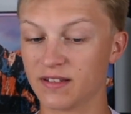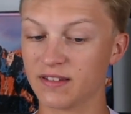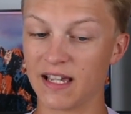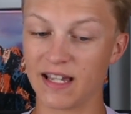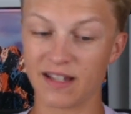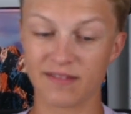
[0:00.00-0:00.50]

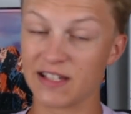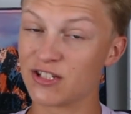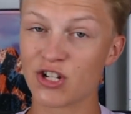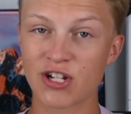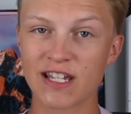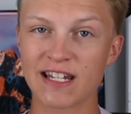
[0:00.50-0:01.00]
they
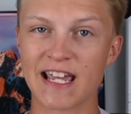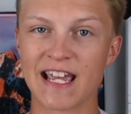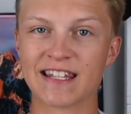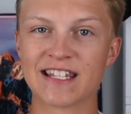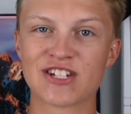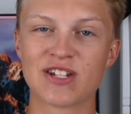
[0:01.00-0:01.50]
took it
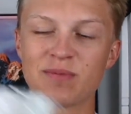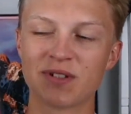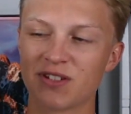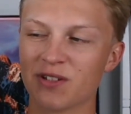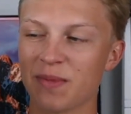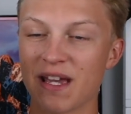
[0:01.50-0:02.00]
and they shipped
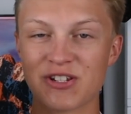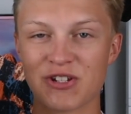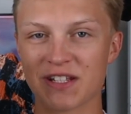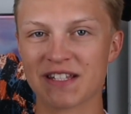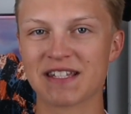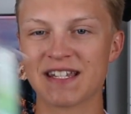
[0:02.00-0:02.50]
it to me, as you
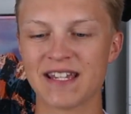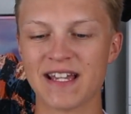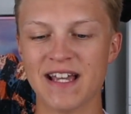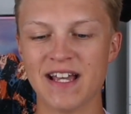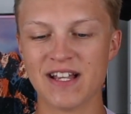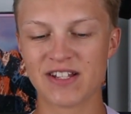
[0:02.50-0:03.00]
can see.
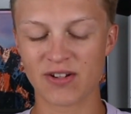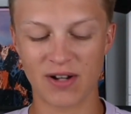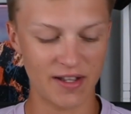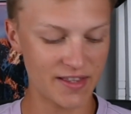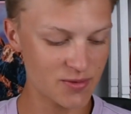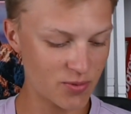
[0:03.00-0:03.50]

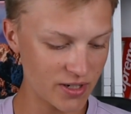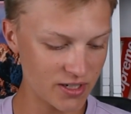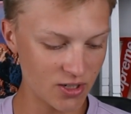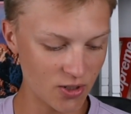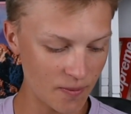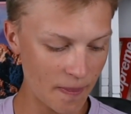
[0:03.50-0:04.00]
So that's pretty
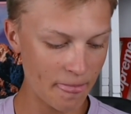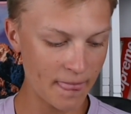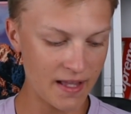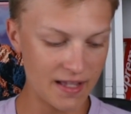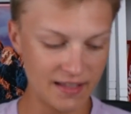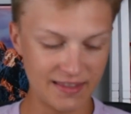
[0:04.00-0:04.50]
dope.
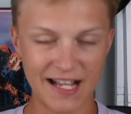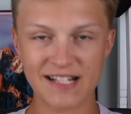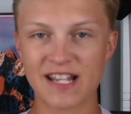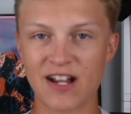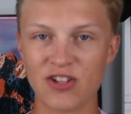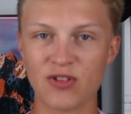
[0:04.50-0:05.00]

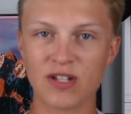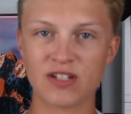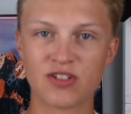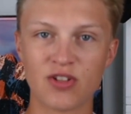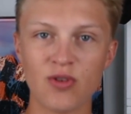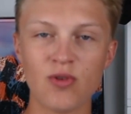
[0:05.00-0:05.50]
That's how you
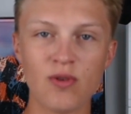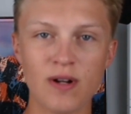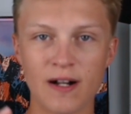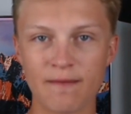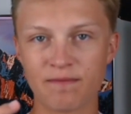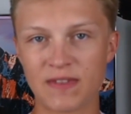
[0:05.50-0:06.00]
get 2
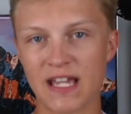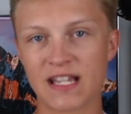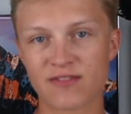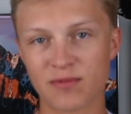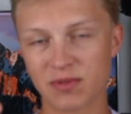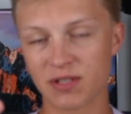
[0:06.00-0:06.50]

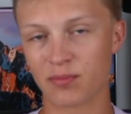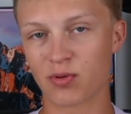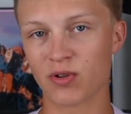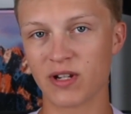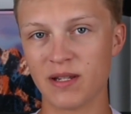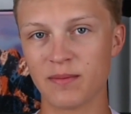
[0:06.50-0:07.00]
things from
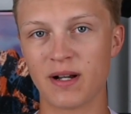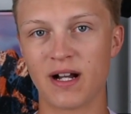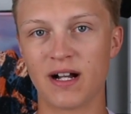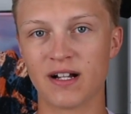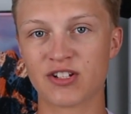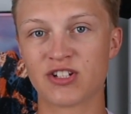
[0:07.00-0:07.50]
Supreme
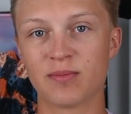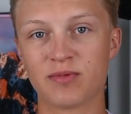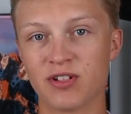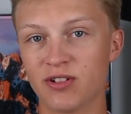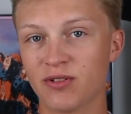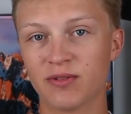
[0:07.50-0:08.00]
shipped
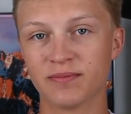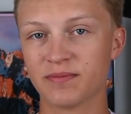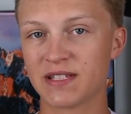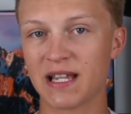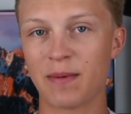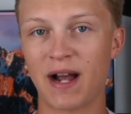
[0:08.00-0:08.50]
to you,
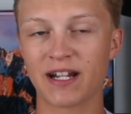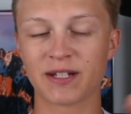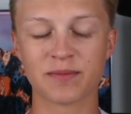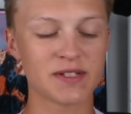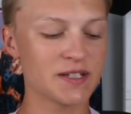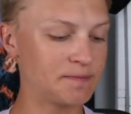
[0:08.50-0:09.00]
same
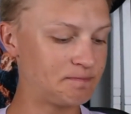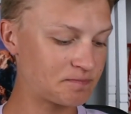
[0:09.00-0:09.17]
items.